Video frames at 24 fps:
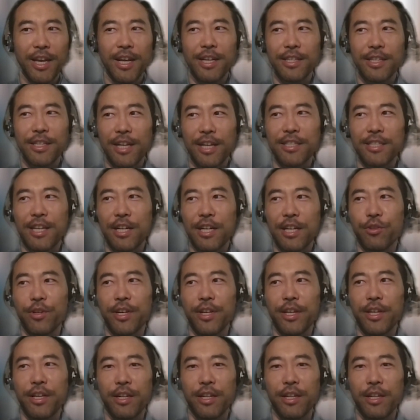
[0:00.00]
That's
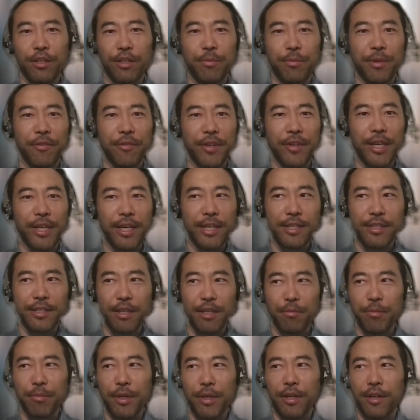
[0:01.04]
actually a little bit of
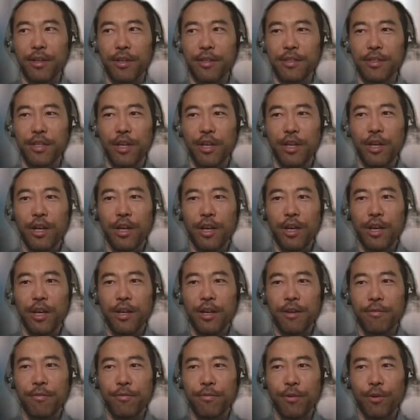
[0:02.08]
easing because
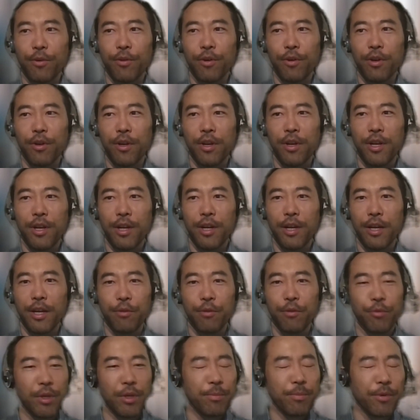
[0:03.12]
for a
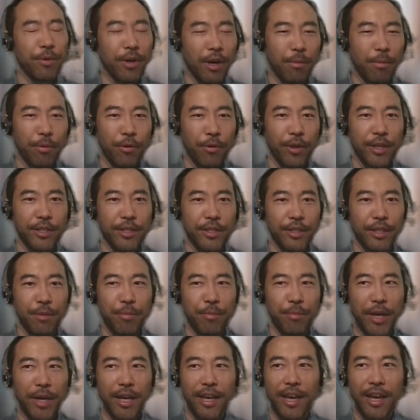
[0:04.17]
repo operation, the
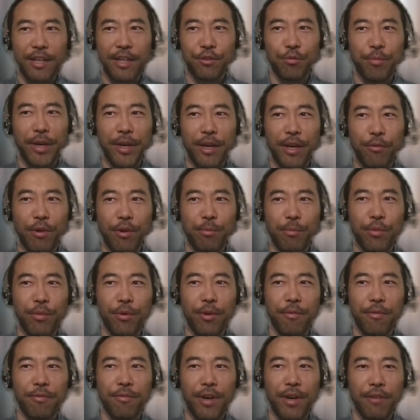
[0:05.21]
bank has to pay
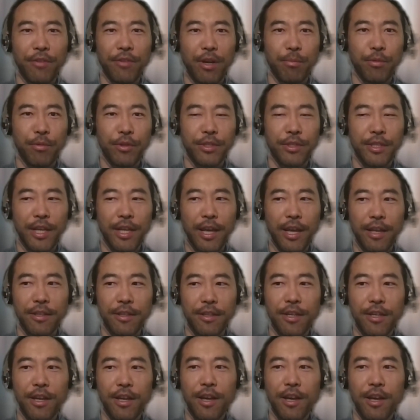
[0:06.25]

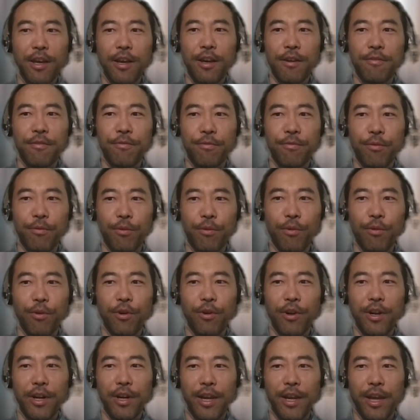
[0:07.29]
1.55%
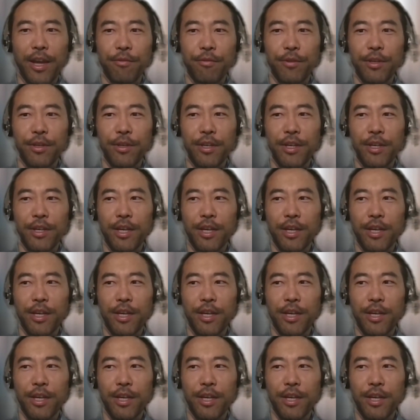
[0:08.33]
for every